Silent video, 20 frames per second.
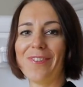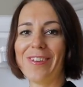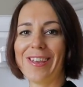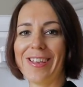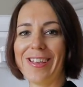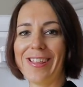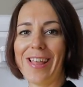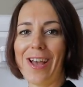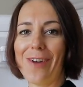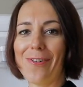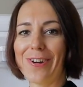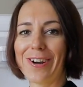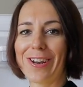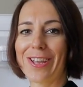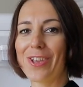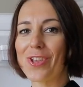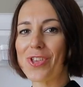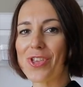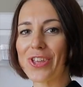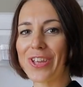thing in our
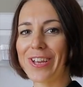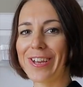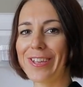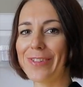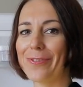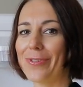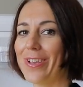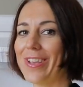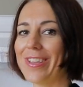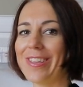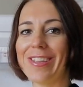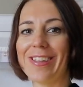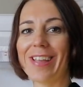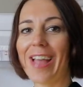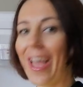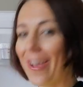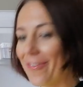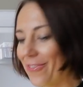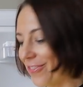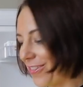kitchen, we eat it
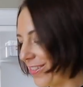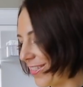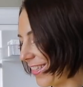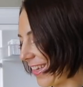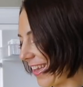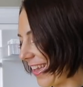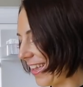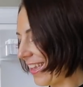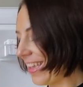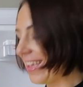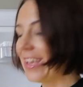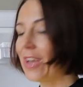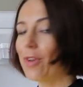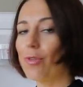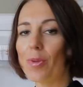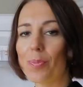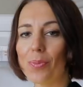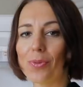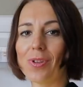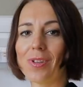every day.
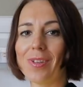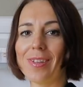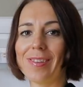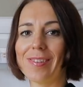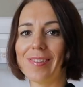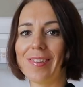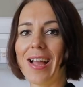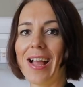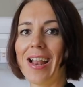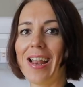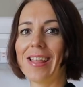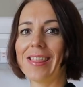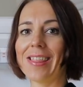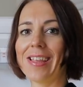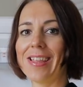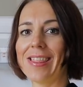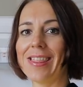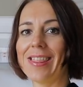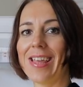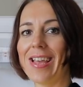We put it in the salad
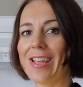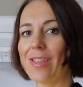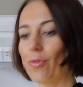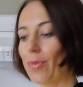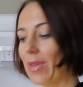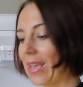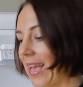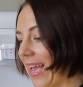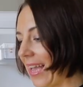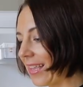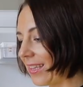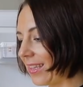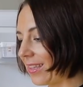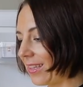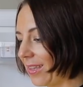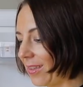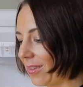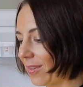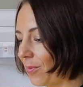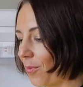and then we cut it
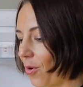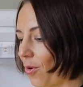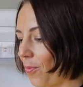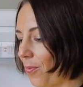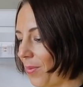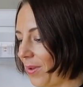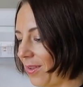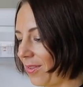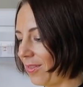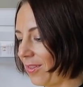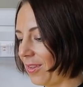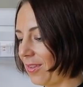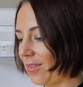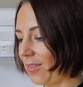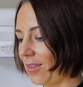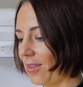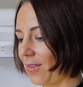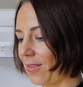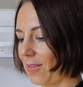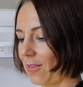in small
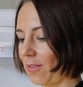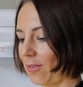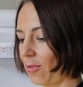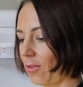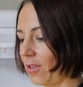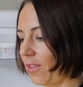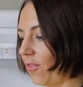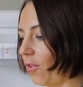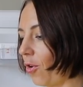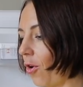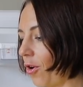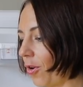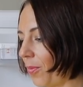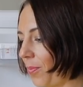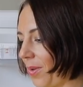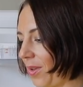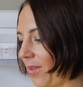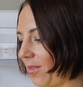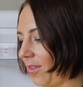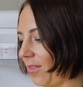pieces, in sort of long
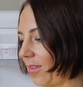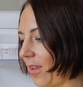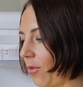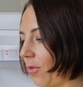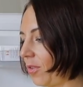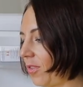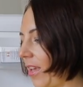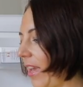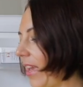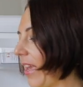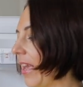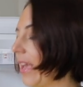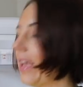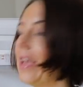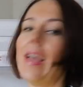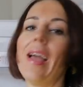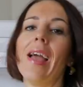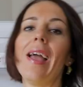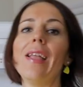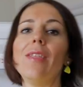pieces I would say,
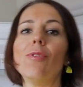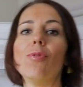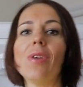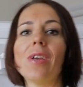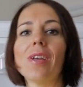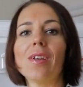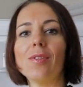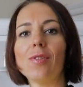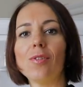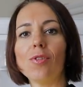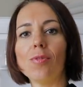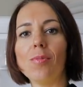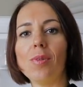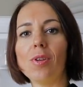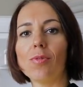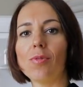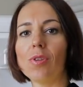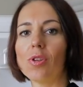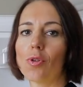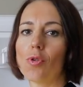and we consume
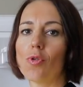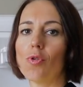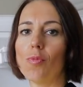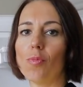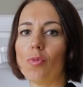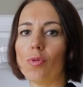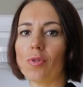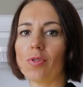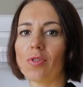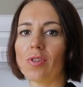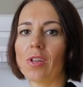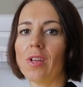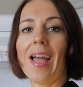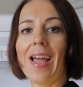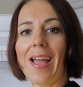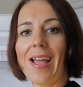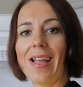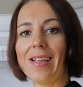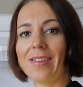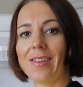it with hummus.
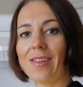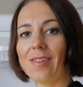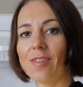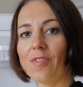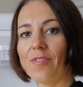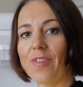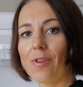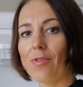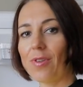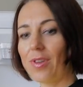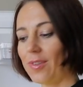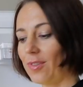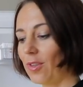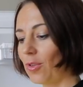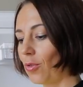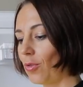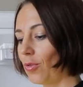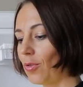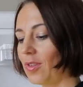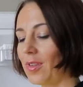And it's very easy
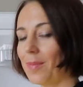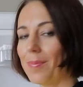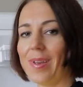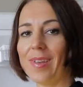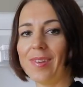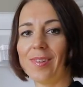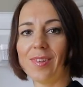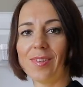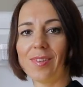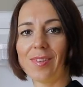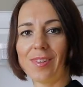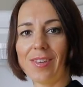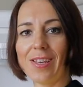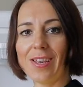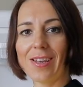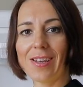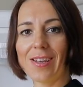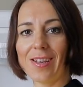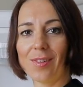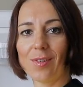to use them as a
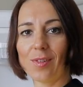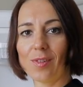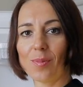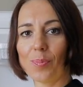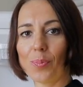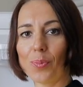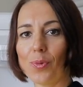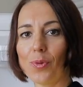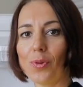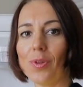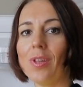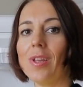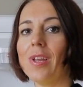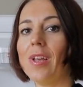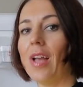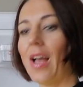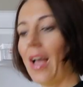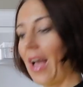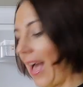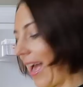stick, as a spoon,
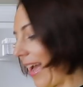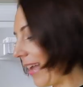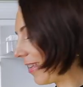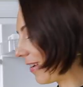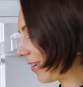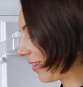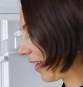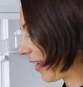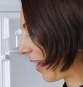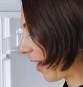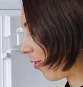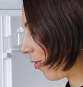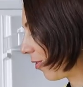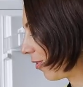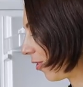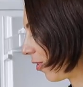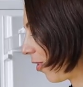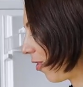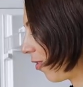either the carrots